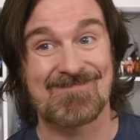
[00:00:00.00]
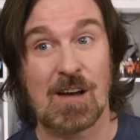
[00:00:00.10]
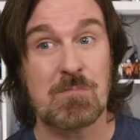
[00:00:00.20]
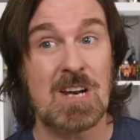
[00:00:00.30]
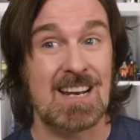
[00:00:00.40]

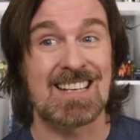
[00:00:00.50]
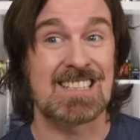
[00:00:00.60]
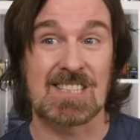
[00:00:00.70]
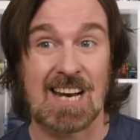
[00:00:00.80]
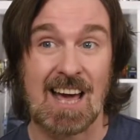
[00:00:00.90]
I'm going to
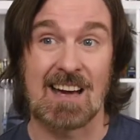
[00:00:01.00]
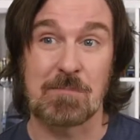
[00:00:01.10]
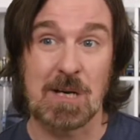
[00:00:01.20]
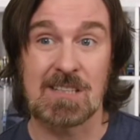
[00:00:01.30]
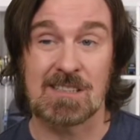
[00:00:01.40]
listen to that
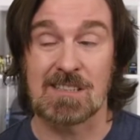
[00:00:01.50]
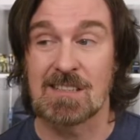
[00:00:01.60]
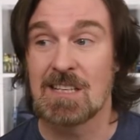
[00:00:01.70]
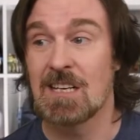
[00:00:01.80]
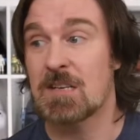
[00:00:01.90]
person.
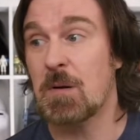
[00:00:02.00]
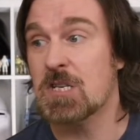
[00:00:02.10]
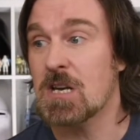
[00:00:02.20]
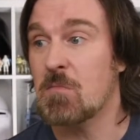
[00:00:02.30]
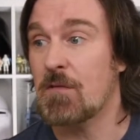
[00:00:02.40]

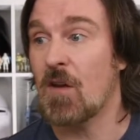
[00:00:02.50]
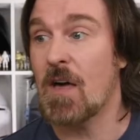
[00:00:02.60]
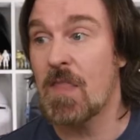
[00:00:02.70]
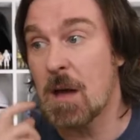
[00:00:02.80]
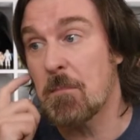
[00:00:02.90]
Especially with like
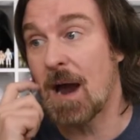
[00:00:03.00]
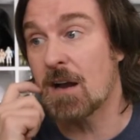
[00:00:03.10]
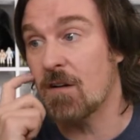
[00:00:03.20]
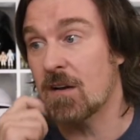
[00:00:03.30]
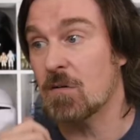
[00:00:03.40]
their
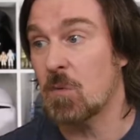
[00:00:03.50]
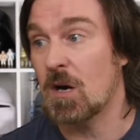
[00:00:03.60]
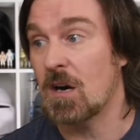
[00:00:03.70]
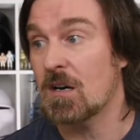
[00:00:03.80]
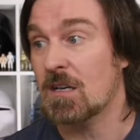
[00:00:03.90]
background of
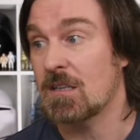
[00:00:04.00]
work.